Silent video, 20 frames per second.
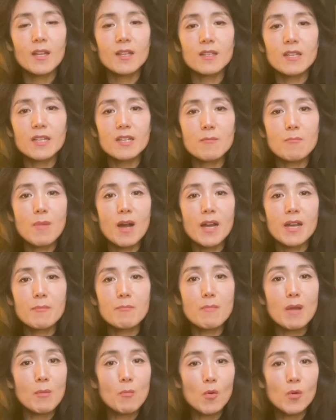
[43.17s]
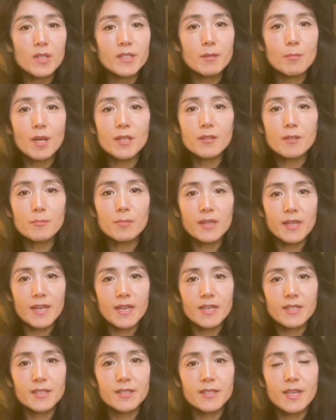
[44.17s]
like my memories about the
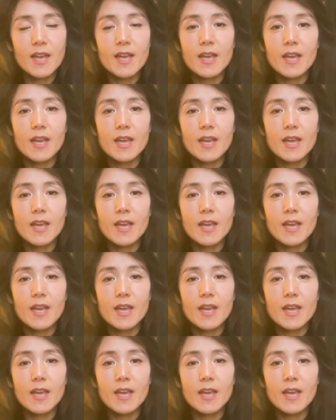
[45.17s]
place